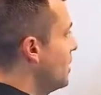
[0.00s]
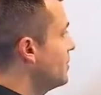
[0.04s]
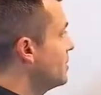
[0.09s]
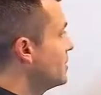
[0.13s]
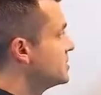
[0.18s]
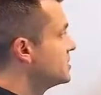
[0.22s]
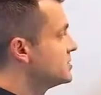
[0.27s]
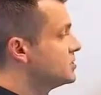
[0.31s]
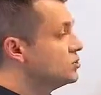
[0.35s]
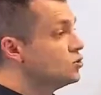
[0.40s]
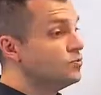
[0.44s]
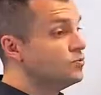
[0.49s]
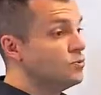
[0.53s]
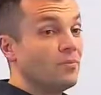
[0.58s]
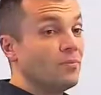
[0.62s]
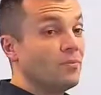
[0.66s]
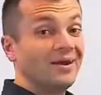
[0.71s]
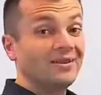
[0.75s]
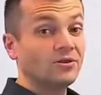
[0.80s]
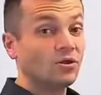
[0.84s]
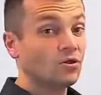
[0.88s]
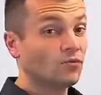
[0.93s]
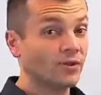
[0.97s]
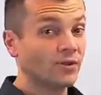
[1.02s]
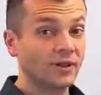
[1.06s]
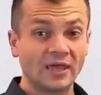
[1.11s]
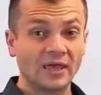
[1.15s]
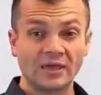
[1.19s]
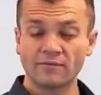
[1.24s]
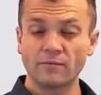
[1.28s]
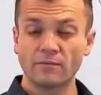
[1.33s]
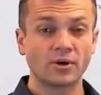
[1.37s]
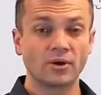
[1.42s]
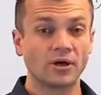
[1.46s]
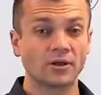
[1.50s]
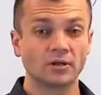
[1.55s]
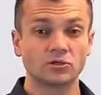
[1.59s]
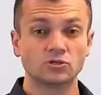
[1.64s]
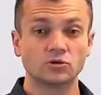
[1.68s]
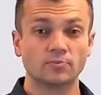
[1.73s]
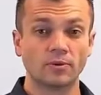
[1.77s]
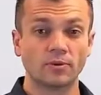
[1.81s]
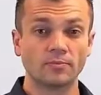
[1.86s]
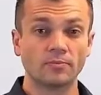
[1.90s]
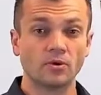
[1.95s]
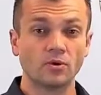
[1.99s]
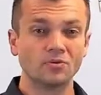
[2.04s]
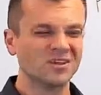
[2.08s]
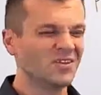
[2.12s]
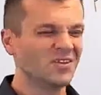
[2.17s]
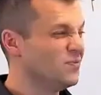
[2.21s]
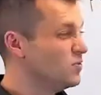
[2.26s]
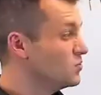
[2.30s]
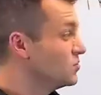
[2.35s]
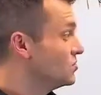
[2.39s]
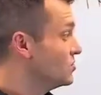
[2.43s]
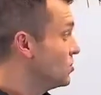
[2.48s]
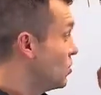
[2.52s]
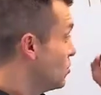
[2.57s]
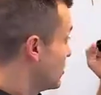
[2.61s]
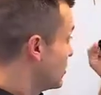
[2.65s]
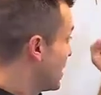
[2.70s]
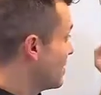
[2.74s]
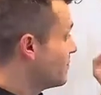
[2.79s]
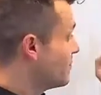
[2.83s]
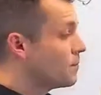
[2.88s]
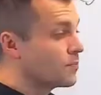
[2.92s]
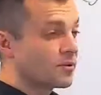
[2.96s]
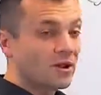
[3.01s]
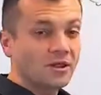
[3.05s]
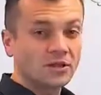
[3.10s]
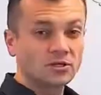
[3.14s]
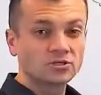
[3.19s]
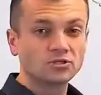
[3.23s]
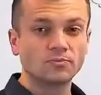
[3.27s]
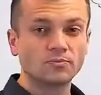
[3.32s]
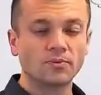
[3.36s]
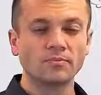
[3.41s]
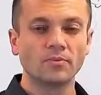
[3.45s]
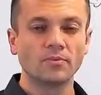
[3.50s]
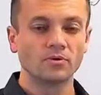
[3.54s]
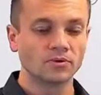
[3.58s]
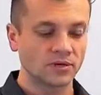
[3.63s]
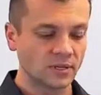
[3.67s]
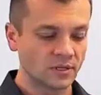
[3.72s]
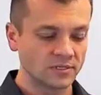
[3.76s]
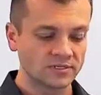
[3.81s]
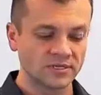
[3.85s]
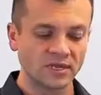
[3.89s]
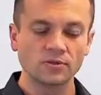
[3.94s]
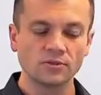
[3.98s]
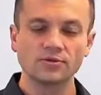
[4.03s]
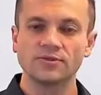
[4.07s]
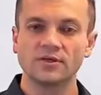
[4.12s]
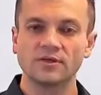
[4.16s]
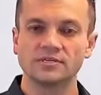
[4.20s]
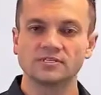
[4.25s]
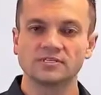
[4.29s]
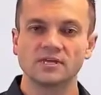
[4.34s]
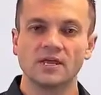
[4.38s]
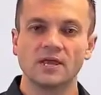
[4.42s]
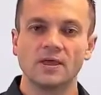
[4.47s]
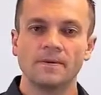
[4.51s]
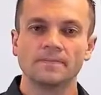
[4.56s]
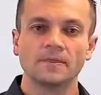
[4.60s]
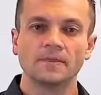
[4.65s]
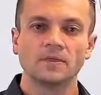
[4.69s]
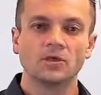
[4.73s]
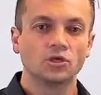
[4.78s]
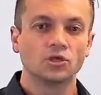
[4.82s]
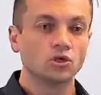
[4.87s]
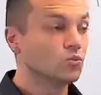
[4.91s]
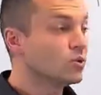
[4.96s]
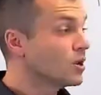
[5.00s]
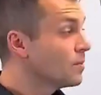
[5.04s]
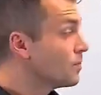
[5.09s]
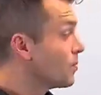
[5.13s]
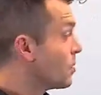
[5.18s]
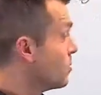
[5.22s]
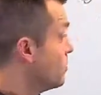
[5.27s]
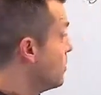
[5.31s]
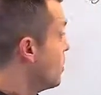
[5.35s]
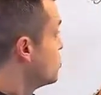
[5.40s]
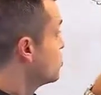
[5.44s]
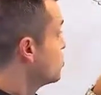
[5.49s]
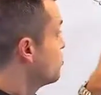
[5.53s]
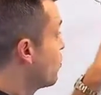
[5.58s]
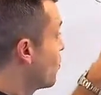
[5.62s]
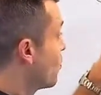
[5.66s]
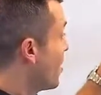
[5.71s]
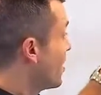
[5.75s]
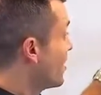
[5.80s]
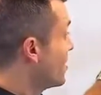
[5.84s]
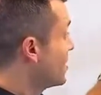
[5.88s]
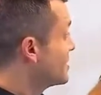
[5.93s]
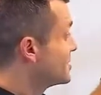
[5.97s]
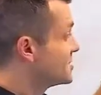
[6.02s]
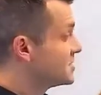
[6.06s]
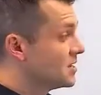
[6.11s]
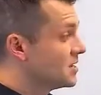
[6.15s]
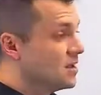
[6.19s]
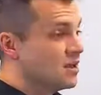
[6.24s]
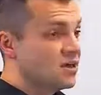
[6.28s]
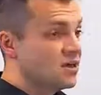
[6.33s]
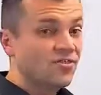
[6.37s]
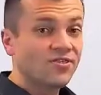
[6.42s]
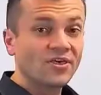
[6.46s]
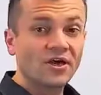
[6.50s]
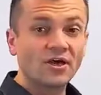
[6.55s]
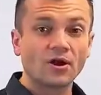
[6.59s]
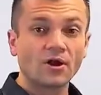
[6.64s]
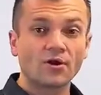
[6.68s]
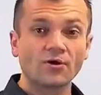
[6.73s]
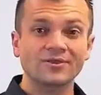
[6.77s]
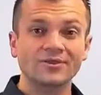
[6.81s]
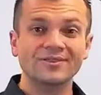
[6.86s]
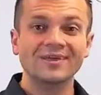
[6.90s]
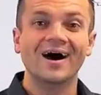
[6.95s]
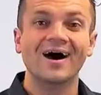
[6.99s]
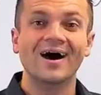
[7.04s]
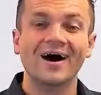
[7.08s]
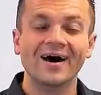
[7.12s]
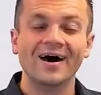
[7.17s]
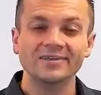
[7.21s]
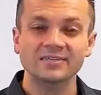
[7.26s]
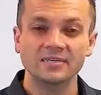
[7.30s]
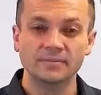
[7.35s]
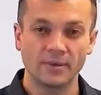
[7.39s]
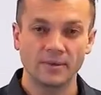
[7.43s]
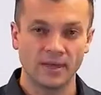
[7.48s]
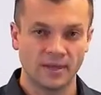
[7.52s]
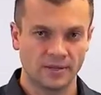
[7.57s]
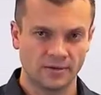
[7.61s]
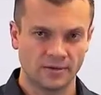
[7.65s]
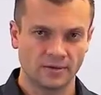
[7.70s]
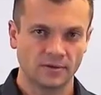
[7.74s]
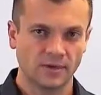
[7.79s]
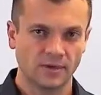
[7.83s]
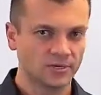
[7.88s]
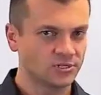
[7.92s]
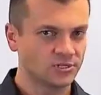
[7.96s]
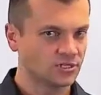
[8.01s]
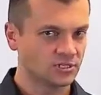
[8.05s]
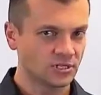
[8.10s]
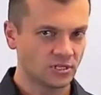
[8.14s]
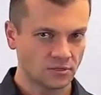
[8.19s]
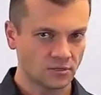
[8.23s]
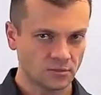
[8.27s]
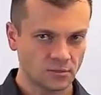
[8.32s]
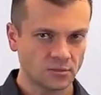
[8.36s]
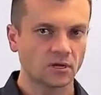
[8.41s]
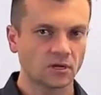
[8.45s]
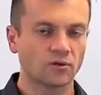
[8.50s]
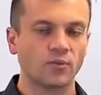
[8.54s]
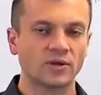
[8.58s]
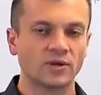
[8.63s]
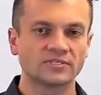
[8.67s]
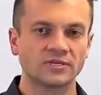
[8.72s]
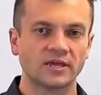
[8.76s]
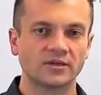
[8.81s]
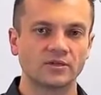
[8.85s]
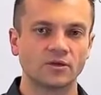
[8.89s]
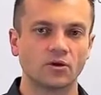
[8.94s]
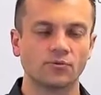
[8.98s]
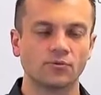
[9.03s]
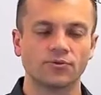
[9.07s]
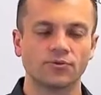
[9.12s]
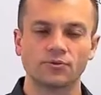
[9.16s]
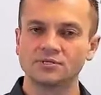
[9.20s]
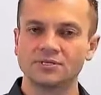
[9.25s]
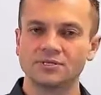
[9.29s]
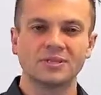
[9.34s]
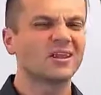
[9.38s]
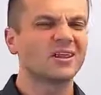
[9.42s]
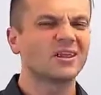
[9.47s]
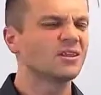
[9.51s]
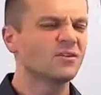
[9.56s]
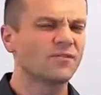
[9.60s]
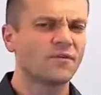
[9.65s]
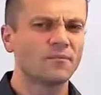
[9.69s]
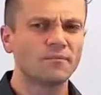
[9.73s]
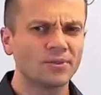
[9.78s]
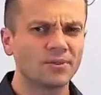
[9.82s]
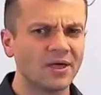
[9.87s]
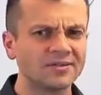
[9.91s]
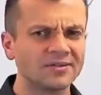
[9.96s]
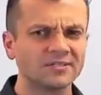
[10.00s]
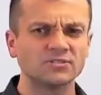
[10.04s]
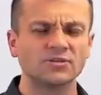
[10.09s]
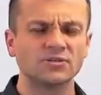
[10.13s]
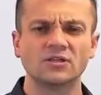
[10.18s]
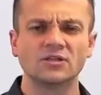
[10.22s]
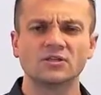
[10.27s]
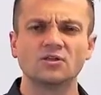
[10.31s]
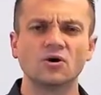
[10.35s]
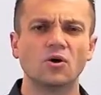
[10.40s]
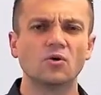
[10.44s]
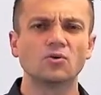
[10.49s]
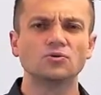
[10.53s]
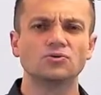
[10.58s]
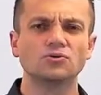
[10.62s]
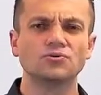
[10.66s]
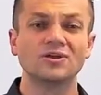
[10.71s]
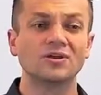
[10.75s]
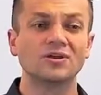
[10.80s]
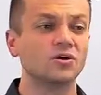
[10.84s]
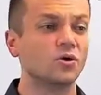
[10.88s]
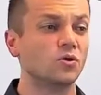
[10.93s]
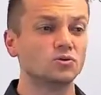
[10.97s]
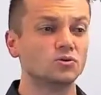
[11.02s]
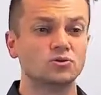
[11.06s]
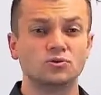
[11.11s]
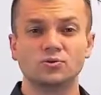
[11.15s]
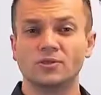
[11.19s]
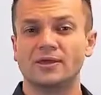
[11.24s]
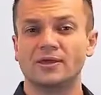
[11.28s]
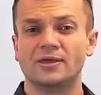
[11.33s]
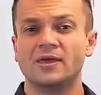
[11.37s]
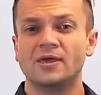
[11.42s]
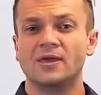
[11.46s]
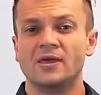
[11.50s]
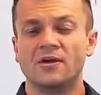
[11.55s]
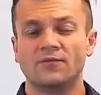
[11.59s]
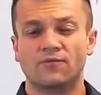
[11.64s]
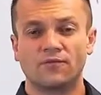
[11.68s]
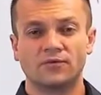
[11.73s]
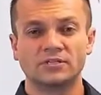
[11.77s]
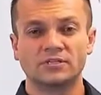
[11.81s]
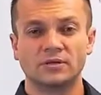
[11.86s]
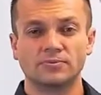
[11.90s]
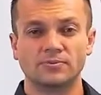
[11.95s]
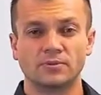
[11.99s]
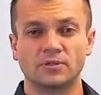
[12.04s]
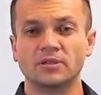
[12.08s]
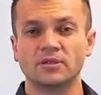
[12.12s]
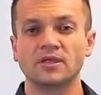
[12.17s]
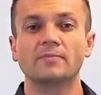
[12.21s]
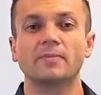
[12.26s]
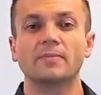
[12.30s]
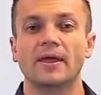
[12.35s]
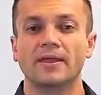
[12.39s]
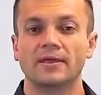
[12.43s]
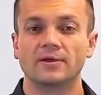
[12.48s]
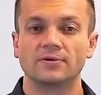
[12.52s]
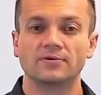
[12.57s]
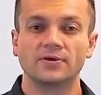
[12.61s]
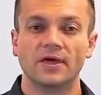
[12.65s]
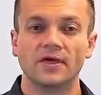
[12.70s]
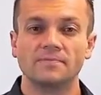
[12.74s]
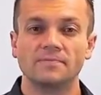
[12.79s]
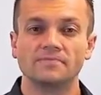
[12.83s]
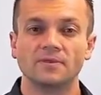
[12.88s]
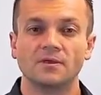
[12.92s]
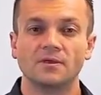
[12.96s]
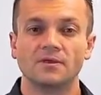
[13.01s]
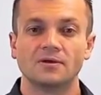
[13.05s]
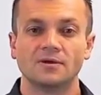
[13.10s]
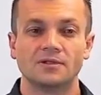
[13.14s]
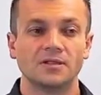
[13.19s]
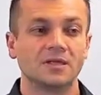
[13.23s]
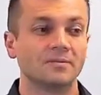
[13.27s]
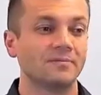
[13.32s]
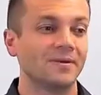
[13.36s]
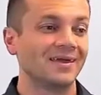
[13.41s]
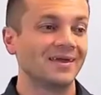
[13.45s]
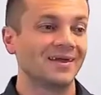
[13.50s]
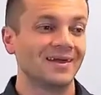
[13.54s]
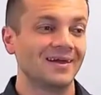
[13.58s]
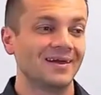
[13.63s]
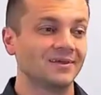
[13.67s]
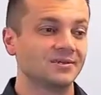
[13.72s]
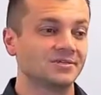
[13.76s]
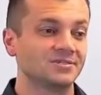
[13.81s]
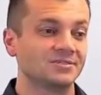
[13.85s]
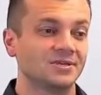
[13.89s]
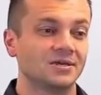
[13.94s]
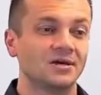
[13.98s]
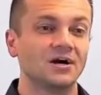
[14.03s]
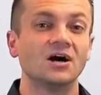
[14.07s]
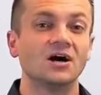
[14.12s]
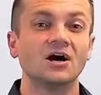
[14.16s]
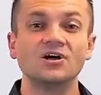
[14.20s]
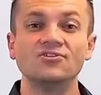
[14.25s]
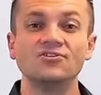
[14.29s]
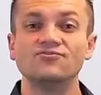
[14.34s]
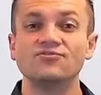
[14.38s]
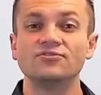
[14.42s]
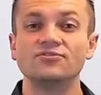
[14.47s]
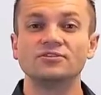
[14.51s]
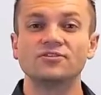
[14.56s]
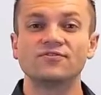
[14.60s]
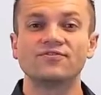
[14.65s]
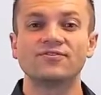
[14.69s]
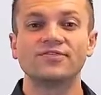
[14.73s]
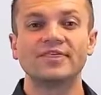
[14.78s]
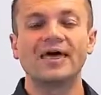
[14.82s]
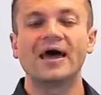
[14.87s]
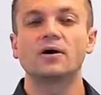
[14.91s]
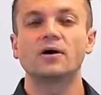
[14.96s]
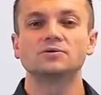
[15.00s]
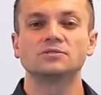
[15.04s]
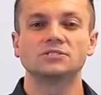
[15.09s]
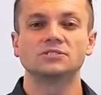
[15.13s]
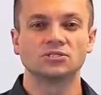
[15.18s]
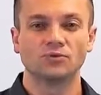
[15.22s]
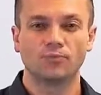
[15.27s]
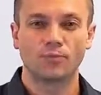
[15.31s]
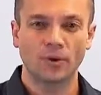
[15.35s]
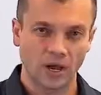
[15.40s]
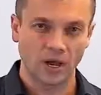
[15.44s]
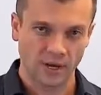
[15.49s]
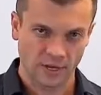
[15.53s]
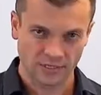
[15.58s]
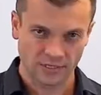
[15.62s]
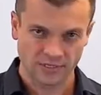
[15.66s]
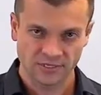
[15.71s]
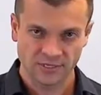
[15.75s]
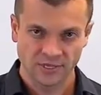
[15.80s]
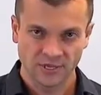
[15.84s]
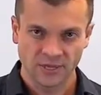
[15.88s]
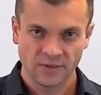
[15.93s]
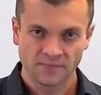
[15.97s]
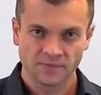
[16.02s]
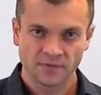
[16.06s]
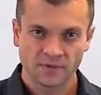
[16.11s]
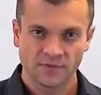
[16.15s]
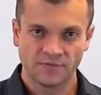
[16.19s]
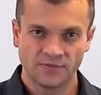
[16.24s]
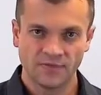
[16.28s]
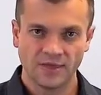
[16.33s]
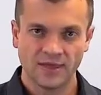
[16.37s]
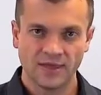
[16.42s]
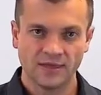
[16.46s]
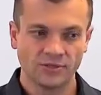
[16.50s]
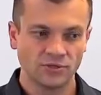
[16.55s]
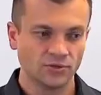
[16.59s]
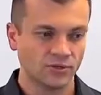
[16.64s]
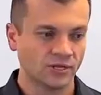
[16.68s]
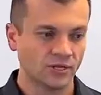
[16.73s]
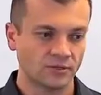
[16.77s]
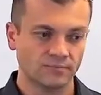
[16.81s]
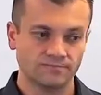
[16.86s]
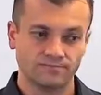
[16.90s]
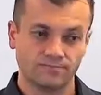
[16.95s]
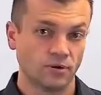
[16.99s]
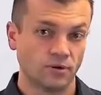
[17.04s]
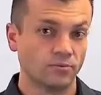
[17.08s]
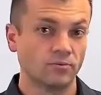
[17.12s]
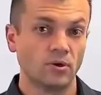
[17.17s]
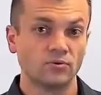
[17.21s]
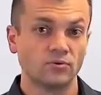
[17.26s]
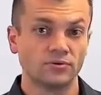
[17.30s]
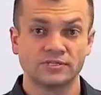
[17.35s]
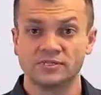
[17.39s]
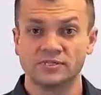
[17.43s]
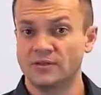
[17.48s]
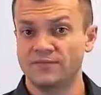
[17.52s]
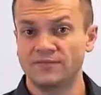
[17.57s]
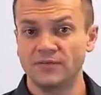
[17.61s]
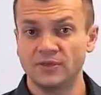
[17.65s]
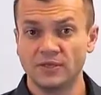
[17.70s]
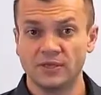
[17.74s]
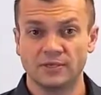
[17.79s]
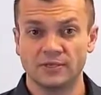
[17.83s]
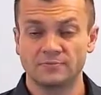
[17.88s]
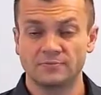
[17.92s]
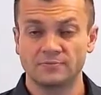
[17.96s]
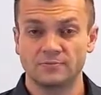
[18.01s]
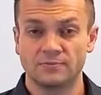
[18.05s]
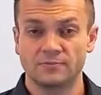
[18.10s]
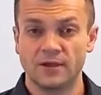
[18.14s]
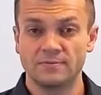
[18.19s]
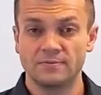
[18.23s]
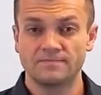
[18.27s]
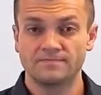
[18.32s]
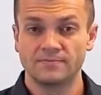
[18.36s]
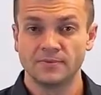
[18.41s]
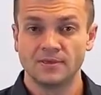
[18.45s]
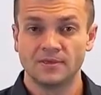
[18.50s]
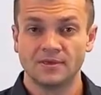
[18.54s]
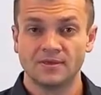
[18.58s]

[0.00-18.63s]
I'm going to assume you might already have a product to promote. If you don't have a product to promote, I'll tell you this. You want to promote products that are in high demand. Okay, just a quick side note. There's a lot of different places you can go to. You can go to, like, for example, Clickbank. Okay, Clickbank has hundreds of thousands of products that you can promote as an affiliate, right?